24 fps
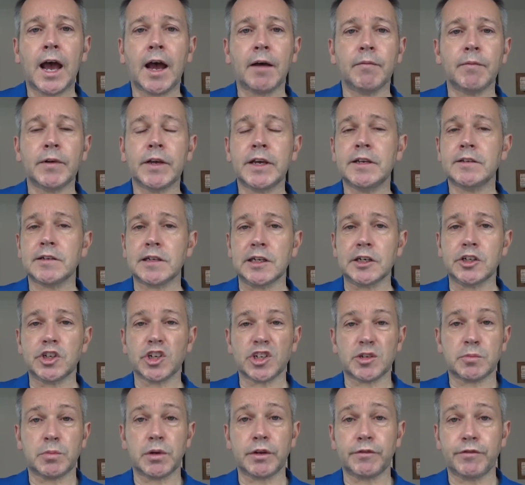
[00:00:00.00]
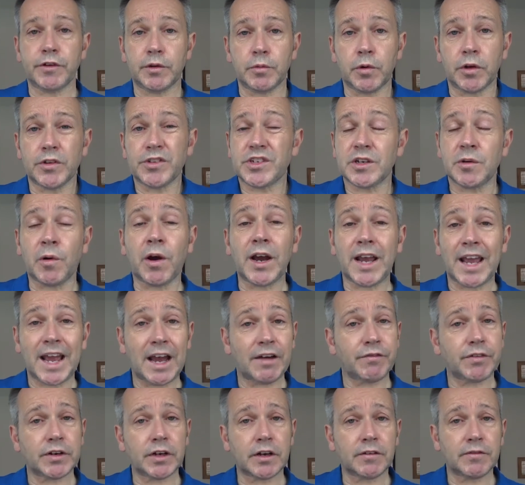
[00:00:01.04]
Easily adjustable if you want to. I
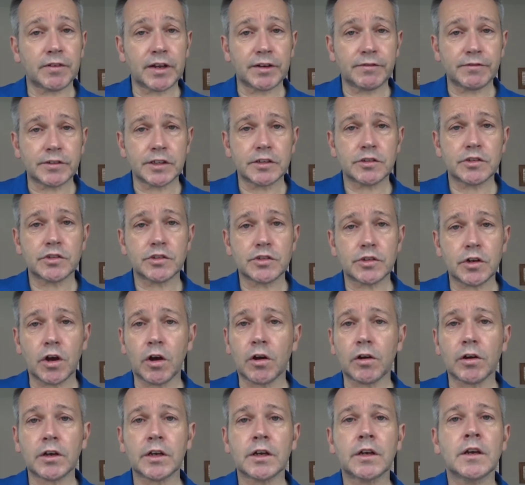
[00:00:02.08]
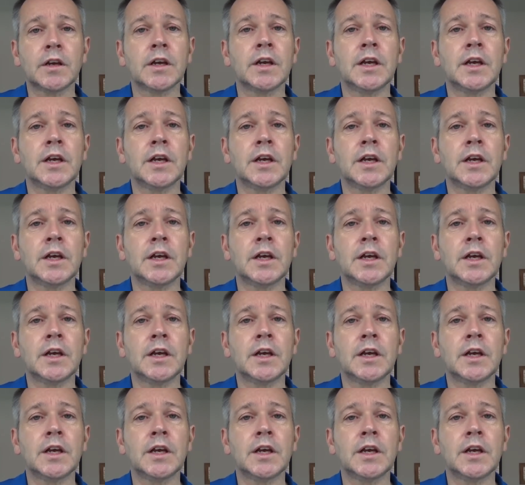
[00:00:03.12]
haven't, I've left it stock.